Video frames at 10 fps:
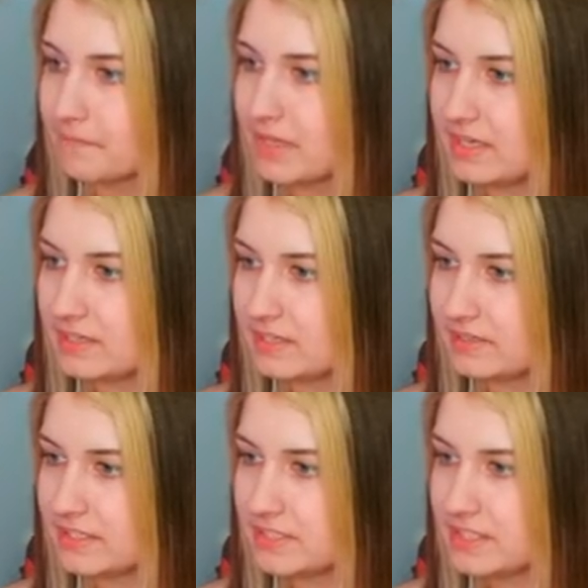Hey, at
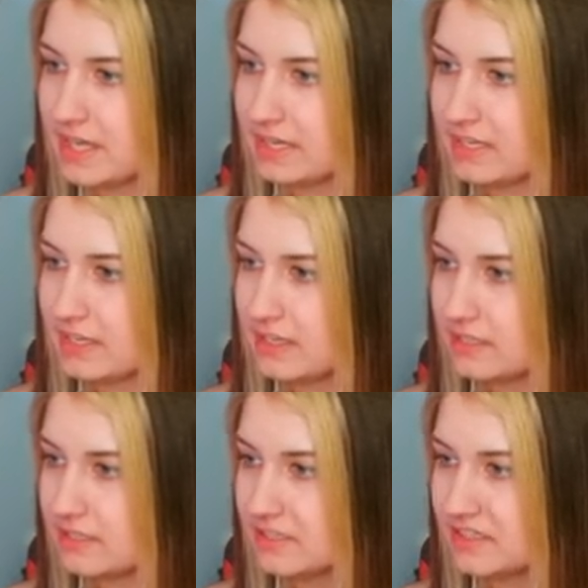least I,
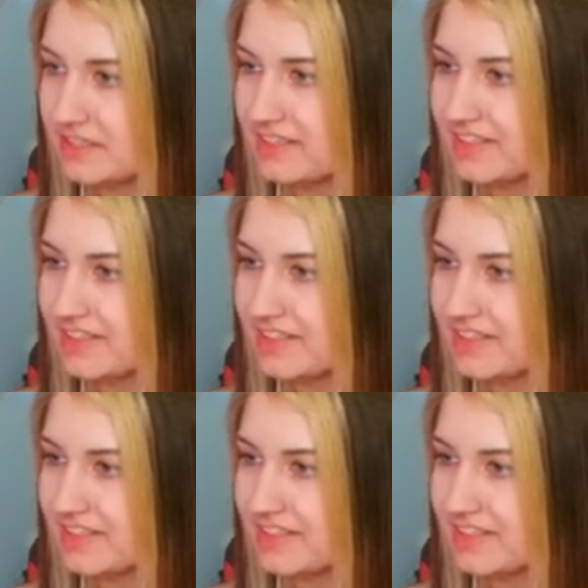uh...